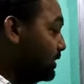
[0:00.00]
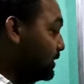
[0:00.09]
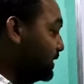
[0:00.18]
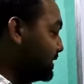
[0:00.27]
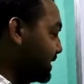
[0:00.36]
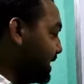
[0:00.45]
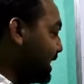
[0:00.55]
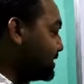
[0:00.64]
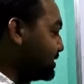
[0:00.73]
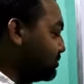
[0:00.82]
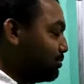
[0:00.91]
this
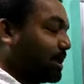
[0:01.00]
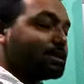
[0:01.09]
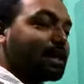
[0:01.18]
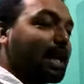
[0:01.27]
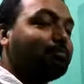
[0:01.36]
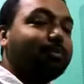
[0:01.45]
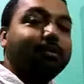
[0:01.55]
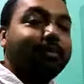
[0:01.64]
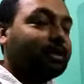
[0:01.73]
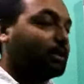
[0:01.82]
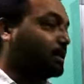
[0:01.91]
crust plus upper
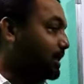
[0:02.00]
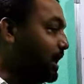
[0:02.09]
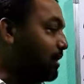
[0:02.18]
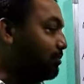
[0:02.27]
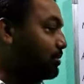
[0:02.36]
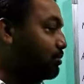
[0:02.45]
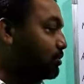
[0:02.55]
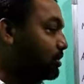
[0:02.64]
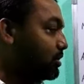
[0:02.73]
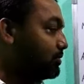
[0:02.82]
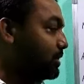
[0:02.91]
mantle, the upper
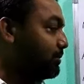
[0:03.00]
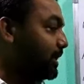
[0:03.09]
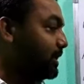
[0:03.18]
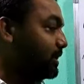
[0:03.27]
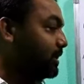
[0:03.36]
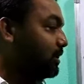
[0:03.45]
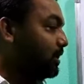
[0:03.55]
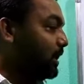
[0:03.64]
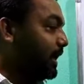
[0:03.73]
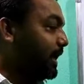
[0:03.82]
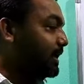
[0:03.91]
portion of the mantle
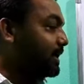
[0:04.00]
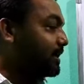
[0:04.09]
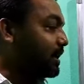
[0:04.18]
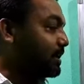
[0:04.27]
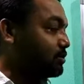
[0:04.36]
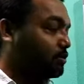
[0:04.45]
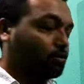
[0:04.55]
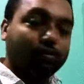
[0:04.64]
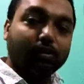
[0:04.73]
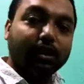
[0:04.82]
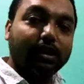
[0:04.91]
and the crust.
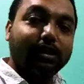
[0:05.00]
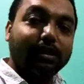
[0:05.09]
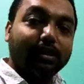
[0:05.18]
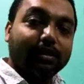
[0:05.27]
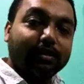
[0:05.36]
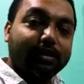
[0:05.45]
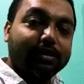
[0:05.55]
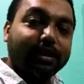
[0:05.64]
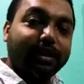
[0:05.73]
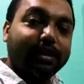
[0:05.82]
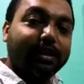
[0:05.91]
Totally
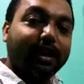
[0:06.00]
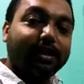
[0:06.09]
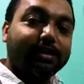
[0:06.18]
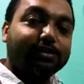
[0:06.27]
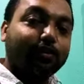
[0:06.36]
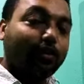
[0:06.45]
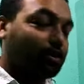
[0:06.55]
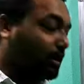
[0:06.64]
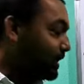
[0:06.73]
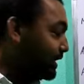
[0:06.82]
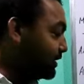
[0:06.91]
this area is called
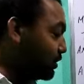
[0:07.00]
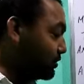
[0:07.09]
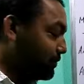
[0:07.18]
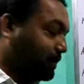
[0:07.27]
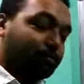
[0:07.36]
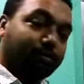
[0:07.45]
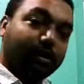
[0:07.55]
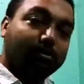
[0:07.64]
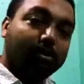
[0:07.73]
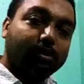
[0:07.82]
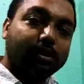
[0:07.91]
the lithosphere. We
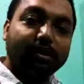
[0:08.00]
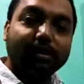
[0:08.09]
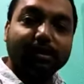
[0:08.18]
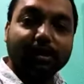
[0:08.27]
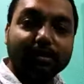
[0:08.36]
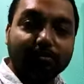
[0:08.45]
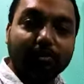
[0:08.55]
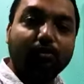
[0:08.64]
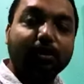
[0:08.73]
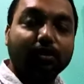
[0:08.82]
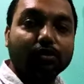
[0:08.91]
have already discussed
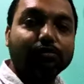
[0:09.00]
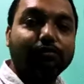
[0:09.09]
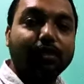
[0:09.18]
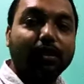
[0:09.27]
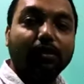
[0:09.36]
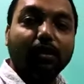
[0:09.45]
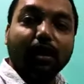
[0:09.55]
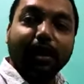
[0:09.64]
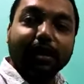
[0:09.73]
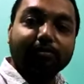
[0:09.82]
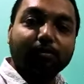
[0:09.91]
about lithosphere,
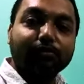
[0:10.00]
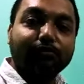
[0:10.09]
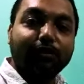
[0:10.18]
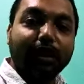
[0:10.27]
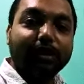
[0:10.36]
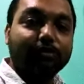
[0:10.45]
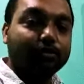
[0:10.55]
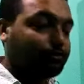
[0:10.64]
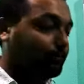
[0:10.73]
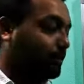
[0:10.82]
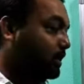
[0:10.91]
atmosphere,
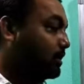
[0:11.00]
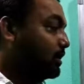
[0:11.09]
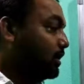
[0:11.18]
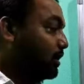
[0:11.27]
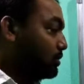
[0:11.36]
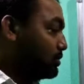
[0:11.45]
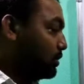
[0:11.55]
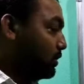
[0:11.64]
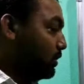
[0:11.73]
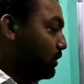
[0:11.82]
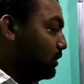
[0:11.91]
hydrosphere.
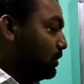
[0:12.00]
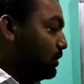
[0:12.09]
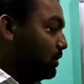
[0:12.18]
So